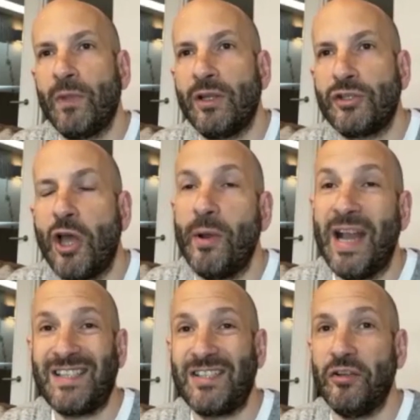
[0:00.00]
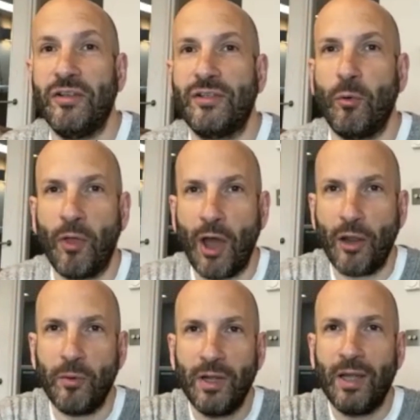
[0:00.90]
So in essence,
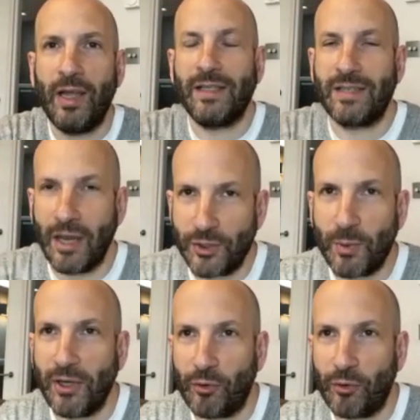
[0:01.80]
although it's end-to-end